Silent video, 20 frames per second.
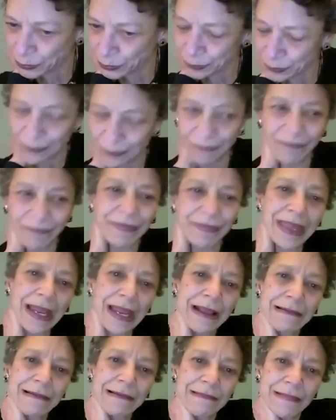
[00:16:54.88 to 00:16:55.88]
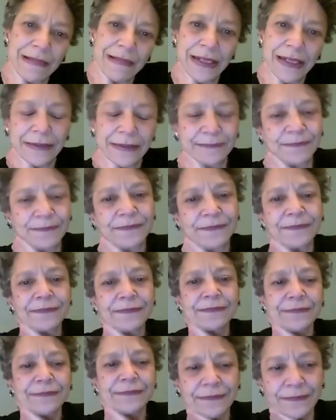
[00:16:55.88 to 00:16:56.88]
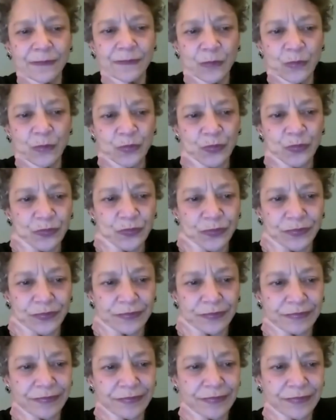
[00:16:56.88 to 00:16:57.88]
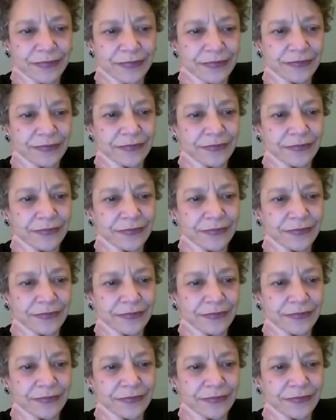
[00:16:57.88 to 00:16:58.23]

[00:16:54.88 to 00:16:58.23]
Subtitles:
(silent)